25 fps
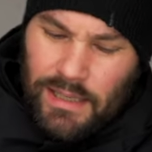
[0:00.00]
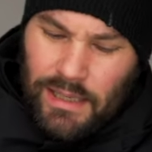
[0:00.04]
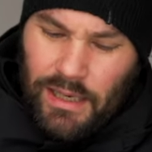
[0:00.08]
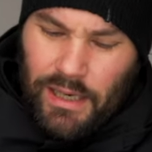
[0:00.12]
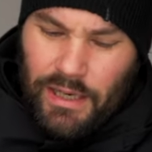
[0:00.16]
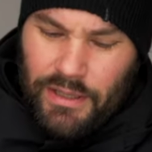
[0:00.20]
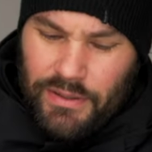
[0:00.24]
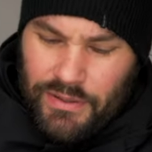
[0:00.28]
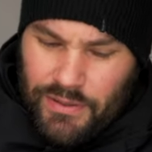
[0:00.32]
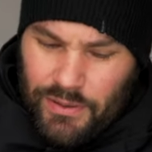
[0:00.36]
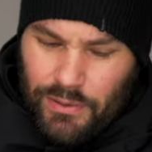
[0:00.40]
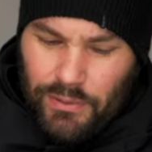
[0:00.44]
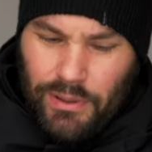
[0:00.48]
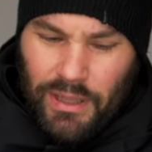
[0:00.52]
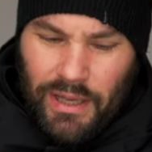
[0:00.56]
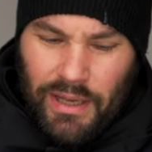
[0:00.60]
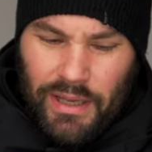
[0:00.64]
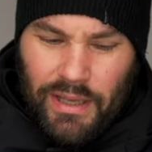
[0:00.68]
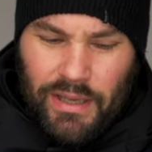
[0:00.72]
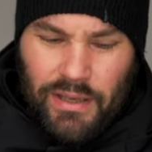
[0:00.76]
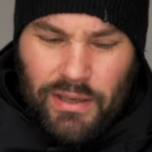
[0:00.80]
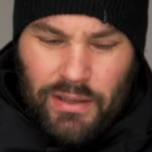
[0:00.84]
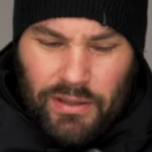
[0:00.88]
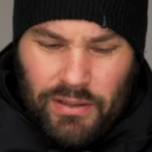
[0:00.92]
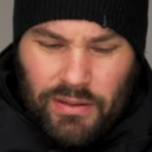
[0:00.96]
I do
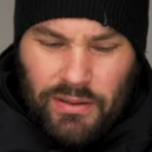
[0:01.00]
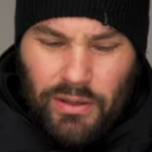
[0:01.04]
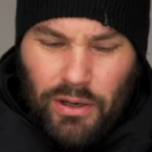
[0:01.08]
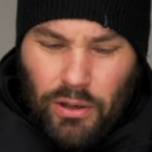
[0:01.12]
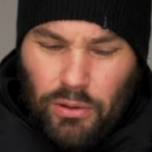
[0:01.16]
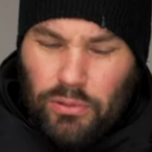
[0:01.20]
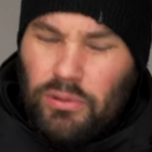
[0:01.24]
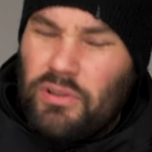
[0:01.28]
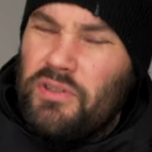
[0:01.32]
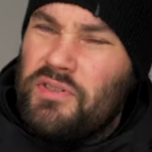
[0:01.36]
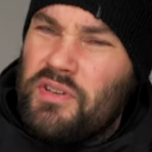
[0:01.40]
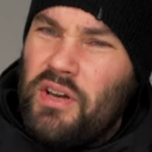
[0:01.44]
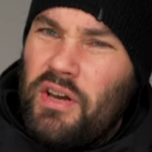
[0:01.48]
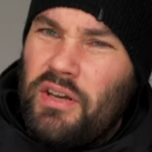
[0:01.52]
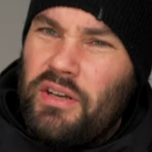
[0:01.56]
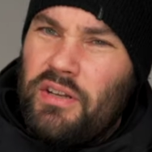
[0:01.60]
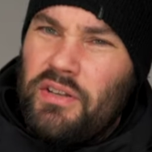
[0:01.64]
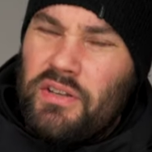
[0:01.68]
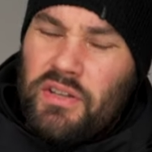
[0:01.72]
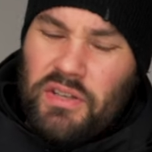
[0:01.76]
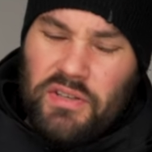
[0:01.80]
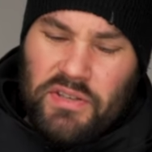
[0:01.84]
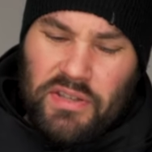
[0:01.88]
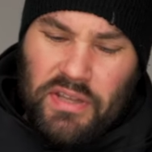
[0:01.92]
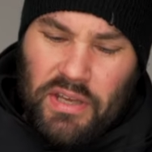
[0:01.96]
like the whole design
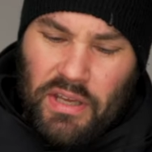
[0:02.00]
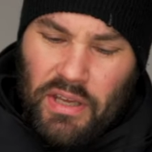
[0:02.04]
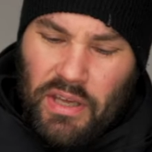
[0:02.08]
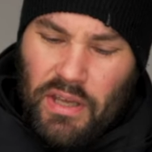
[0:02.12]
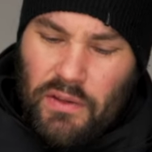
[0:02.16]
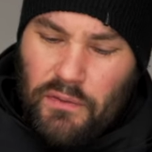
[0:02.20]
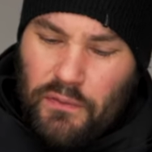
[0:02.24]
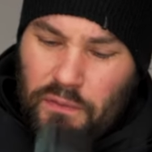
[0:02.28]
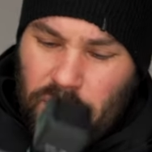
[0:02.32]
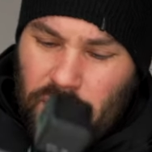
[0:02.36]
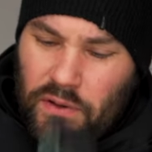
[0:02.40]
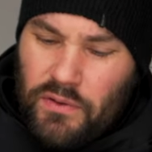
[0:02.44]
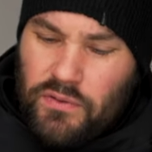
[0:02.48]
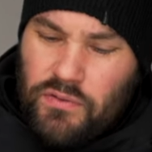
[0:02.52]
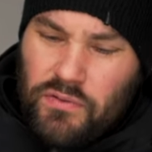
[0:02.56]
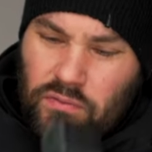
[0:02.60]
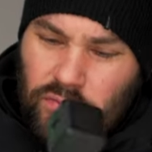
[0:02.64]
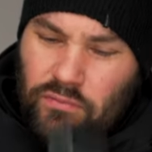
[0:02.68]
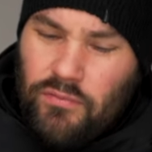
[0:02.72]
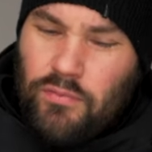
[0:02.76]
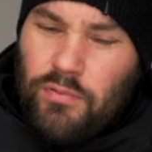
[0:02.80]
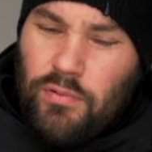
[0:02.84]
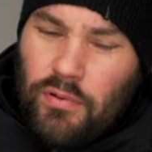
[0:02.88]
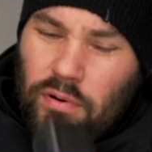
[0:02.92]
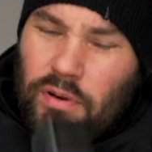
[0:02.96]
of this thing. It feels
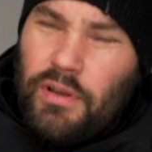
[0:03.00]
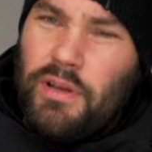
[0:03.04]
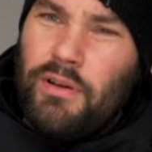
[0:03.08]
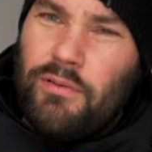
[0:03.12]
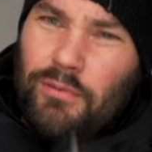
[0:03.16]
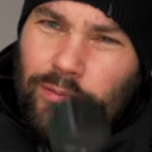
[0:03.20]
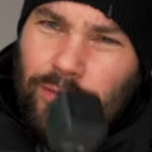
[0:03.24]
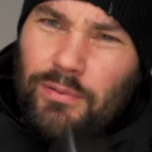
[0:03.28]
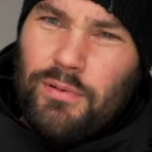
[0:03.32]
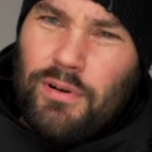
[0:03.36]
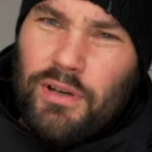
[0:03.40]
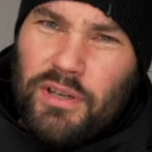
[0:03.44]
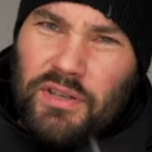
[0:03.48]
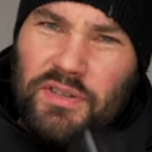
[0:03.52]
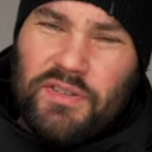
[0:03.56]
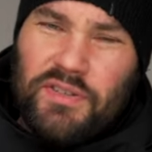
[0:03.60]
really, really